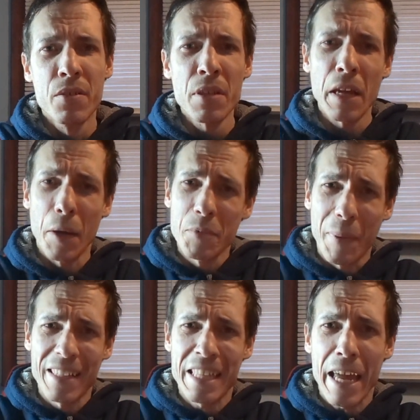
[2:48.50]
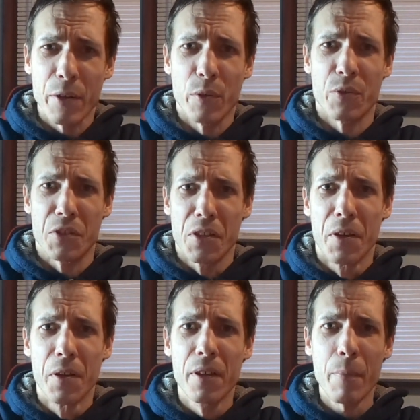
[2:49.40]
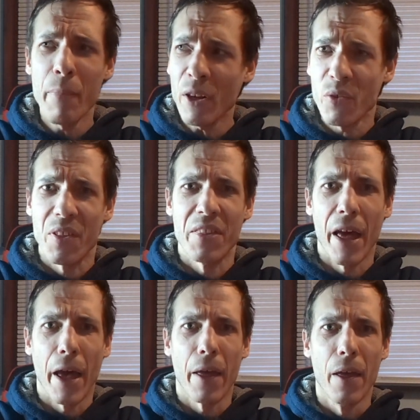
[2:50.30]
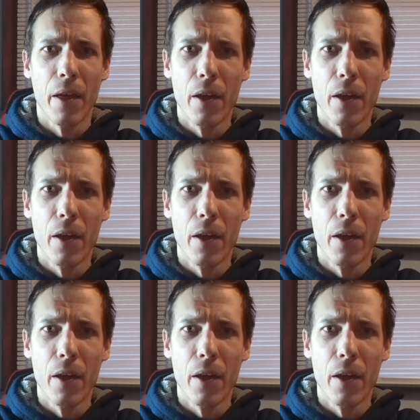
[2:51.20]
It's not up to my standards. I'm better than that.